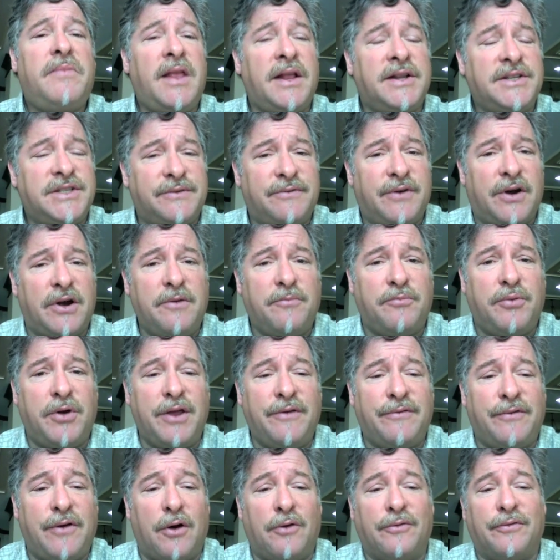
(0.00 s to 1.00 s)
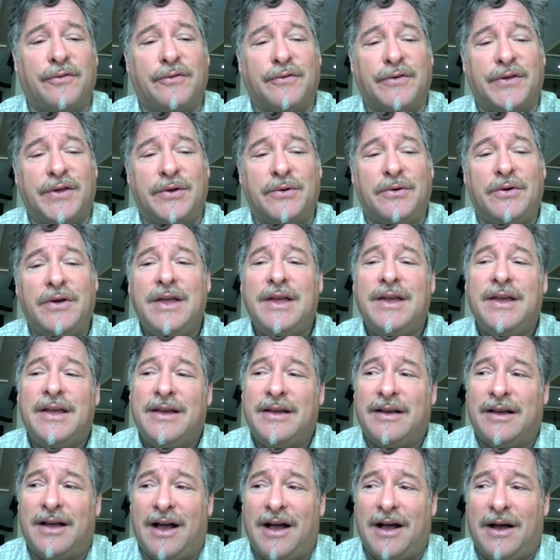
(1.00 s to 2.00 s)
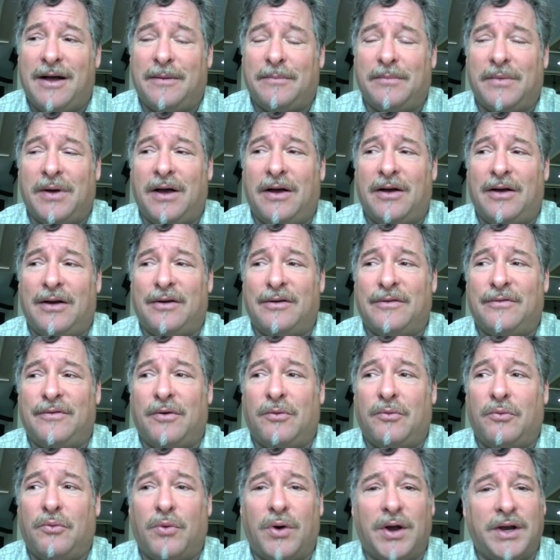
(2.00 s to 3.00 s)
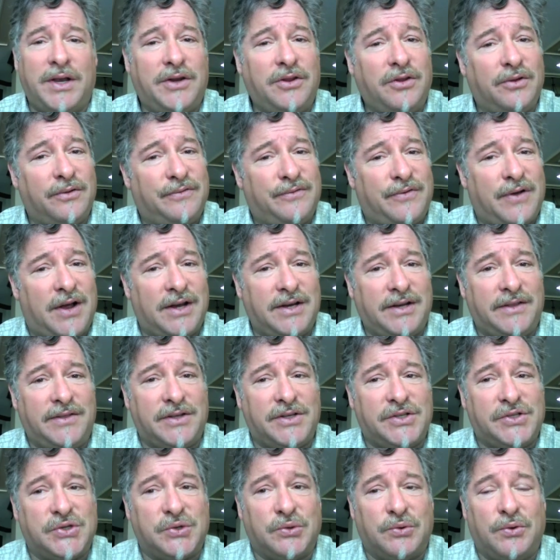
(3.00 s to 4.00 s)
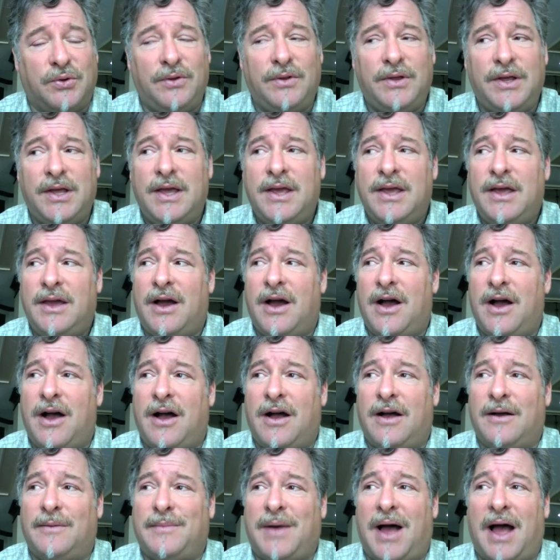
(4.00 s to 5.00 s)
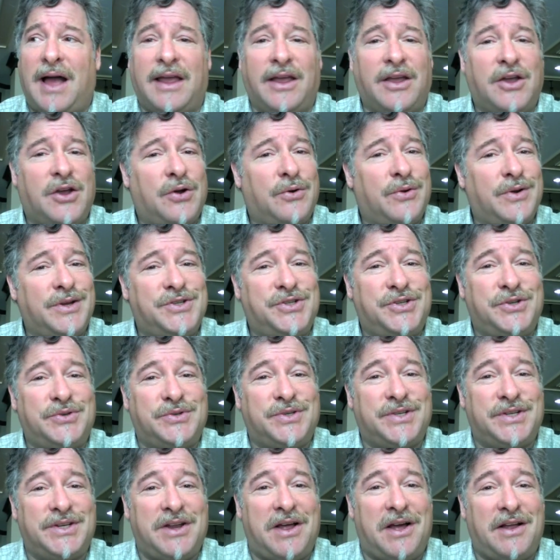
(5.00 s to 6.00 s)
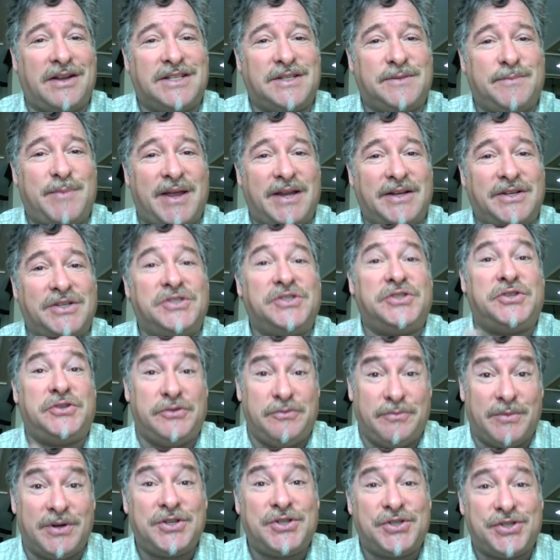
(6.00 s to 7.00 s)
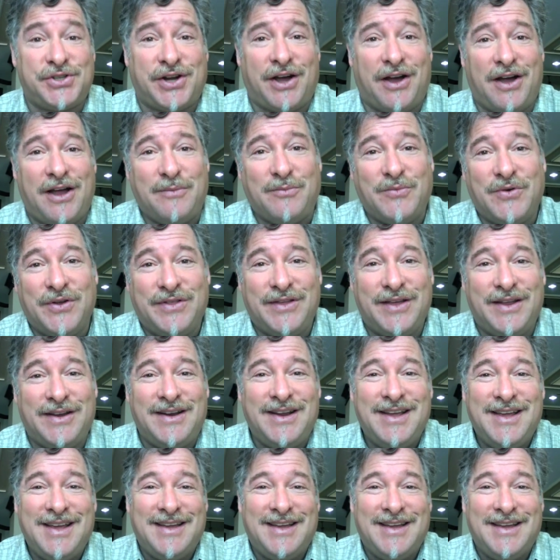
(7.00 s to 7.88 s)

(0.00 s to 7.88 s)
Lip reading: It's a very brief overview of what you'll find in the tool. I encourage you to not spend too much time with it.